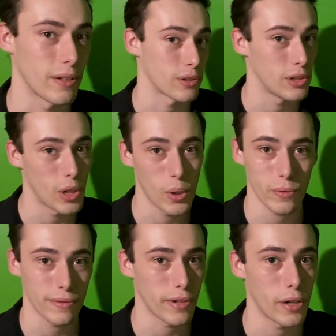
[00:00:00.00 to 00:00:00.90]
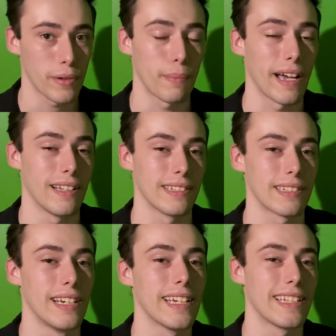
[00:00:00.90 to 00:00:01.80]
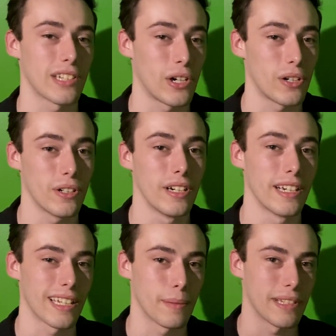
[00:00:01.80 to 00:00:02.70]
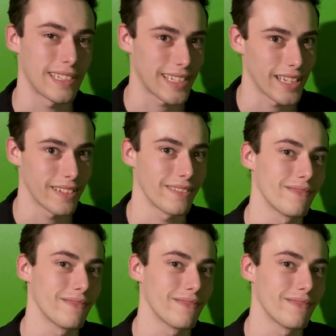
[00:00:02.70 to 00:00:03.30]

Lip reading: There's no revolving balance. It's all going to be set.